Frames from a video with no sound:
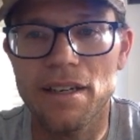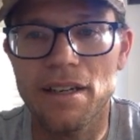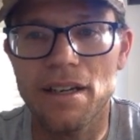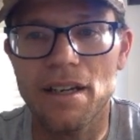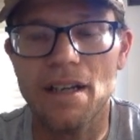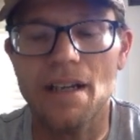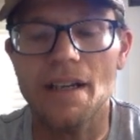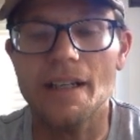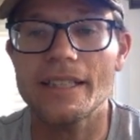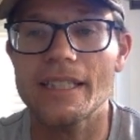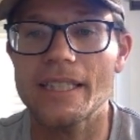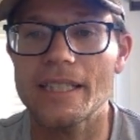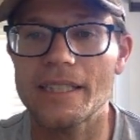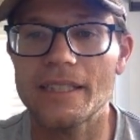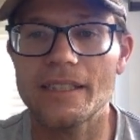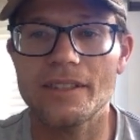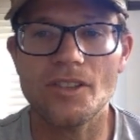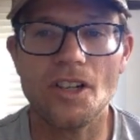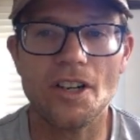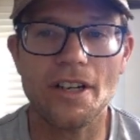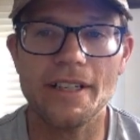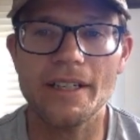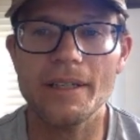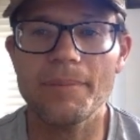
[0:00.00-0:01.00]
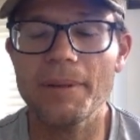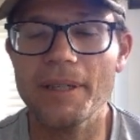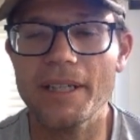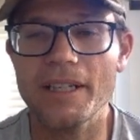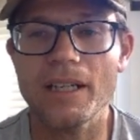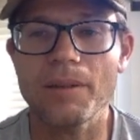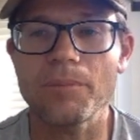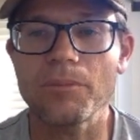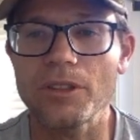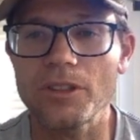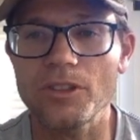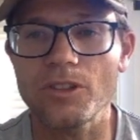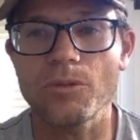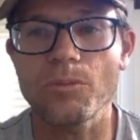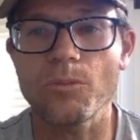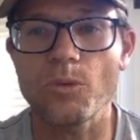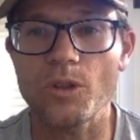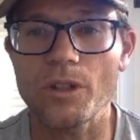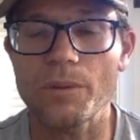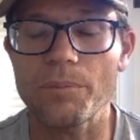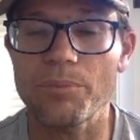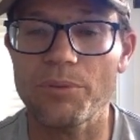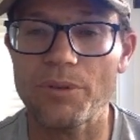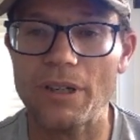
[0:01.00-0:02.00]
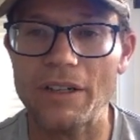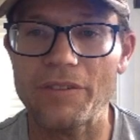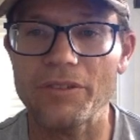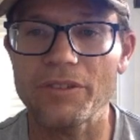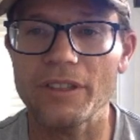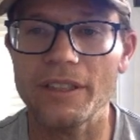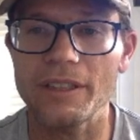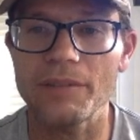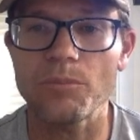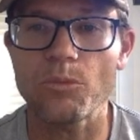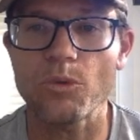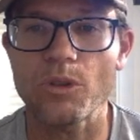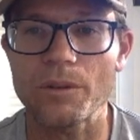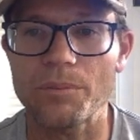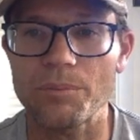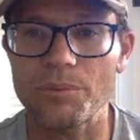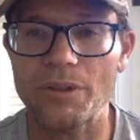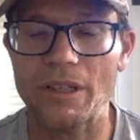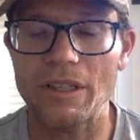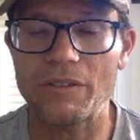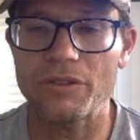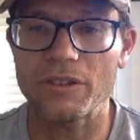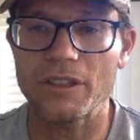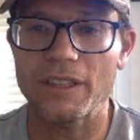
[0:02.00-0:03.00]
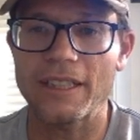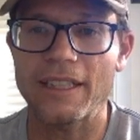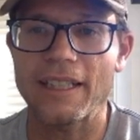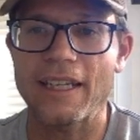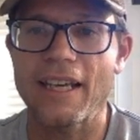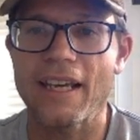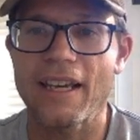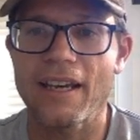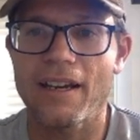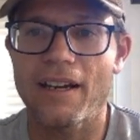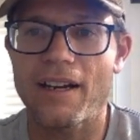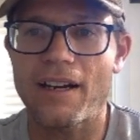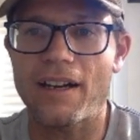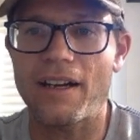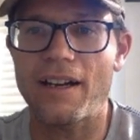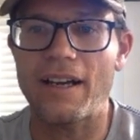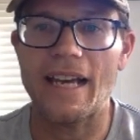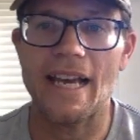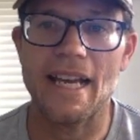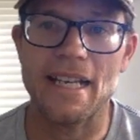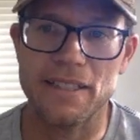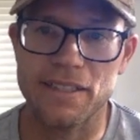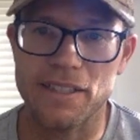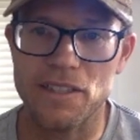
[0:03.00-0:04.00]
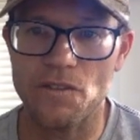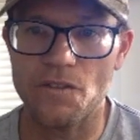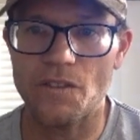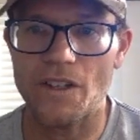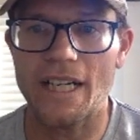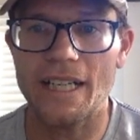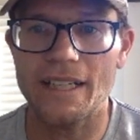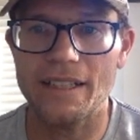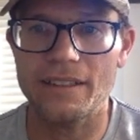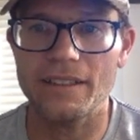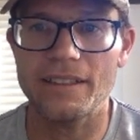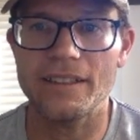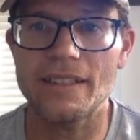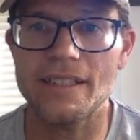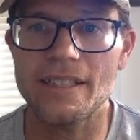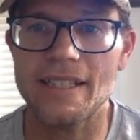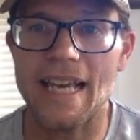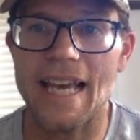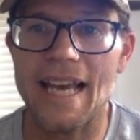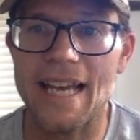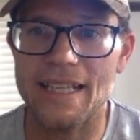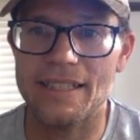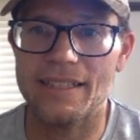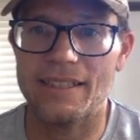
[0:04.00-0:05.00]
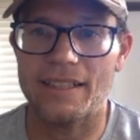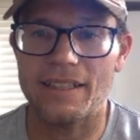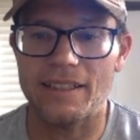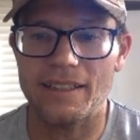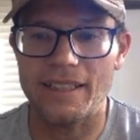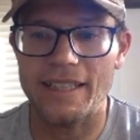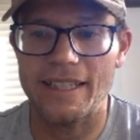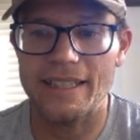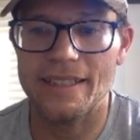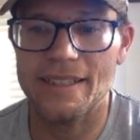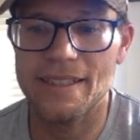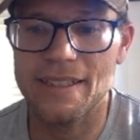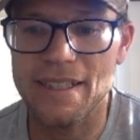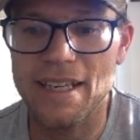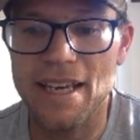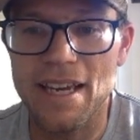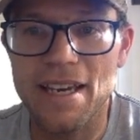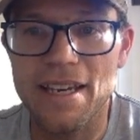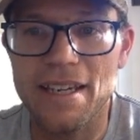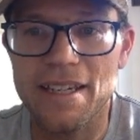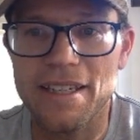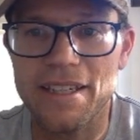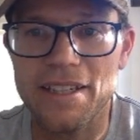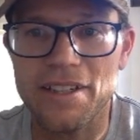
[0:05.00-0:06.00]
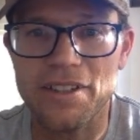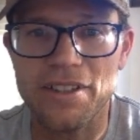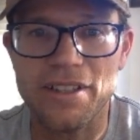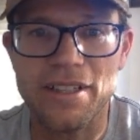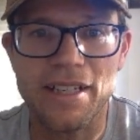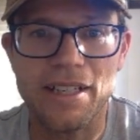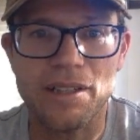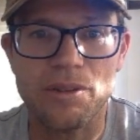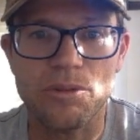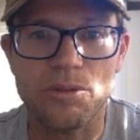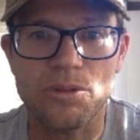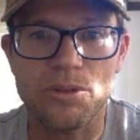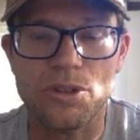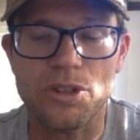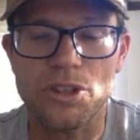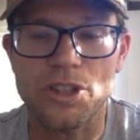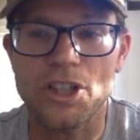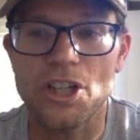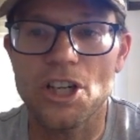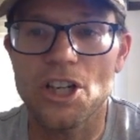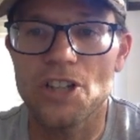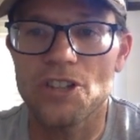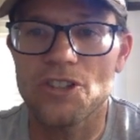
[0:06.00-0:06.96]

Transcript: it's starting to become a little more prevalent as the violence escalates here in Ecuador.